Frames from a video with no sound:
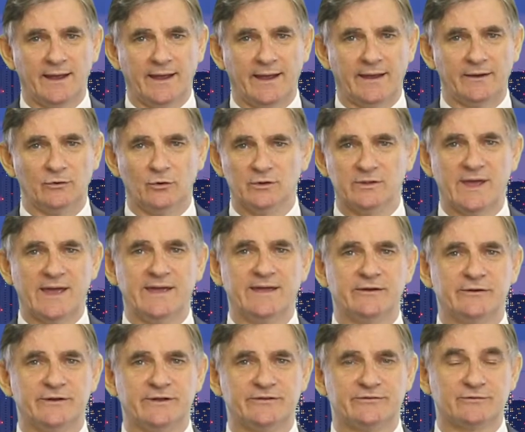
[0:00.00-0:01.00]
and all they
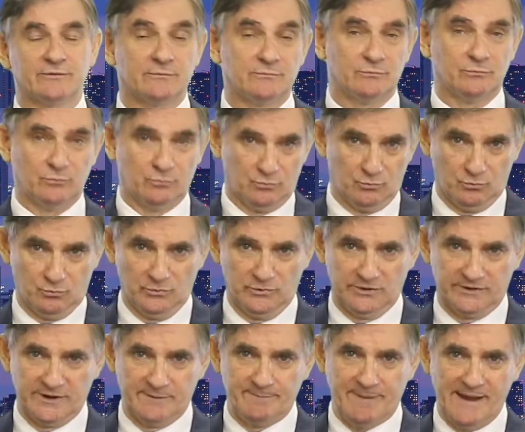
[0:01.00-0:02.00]
hear is,
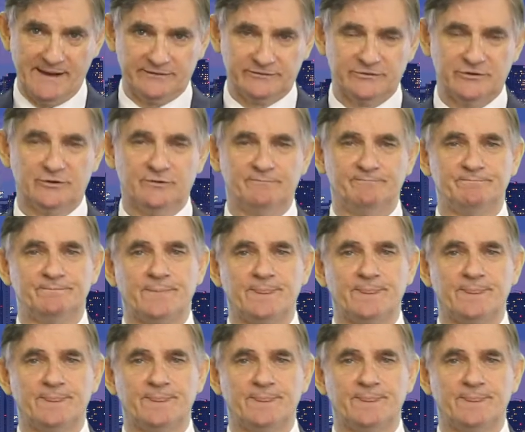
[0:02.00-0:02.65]
"We'll get back to you."